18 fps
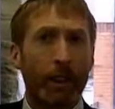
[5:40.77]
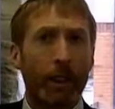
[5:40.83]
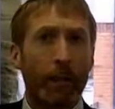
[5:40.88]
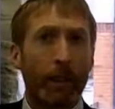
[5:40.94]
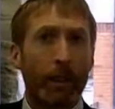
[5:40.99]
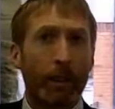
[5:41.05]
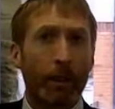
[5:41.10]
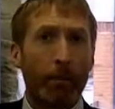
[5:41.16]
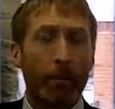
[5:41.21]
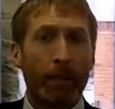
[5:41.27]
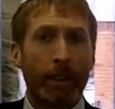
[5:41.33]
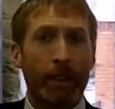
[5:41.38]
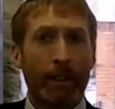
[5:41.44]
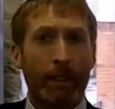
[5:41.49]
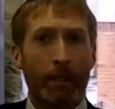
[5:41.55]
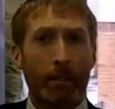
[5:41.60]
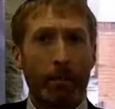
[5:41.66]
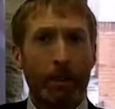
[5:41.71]
may not be
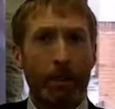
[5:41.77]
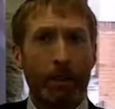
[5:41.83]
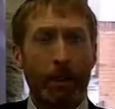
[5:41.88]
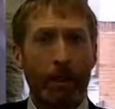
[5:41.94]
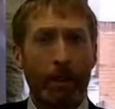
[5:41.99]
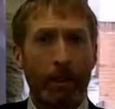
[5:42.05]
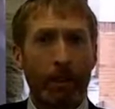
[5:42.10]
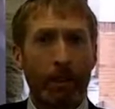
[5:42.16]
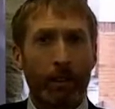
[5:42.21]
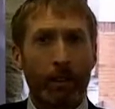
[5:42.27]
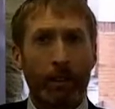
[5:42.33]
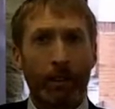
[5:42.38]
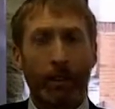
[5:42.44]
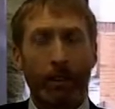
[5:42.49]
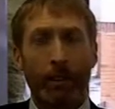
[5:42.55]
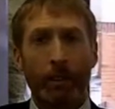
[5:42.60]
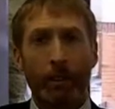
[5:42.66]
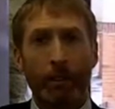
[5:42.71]
acceptable or
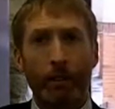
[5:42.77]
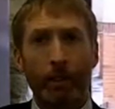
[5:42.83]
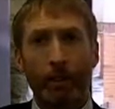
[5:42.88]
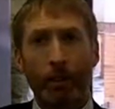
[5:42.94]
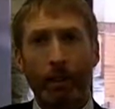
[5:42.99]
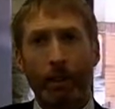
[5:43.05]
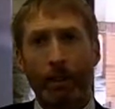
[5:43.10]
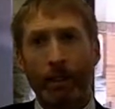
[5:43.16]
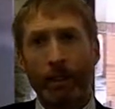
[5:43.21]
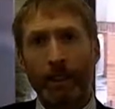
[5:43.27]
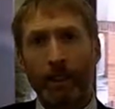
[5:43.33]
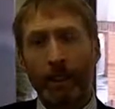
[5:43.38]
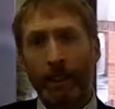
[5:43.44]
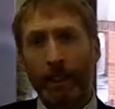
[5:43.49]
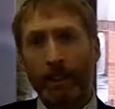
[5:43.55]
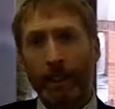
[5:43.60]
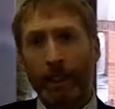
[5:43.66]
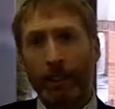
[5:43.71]
suitable or
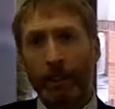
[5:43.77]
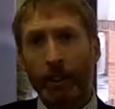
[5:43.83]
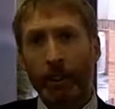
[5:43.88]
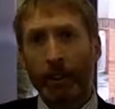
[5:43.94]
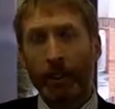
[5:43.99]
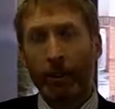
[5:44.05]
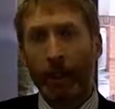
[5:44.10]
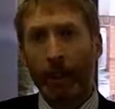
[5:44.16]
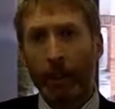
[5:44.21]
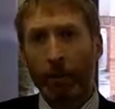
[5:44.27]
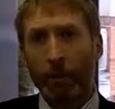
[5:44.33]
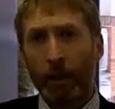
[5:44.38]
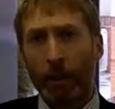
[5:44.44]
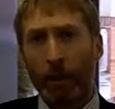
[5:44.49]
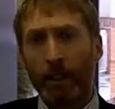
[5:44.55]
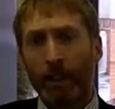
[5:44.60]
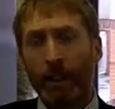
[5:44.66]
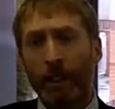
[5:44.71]
satisfactory to either
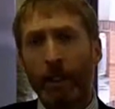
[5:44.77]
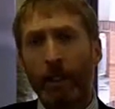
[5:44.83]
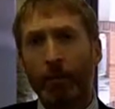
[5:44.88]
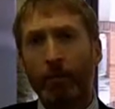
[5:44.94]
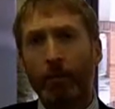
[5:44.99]
party.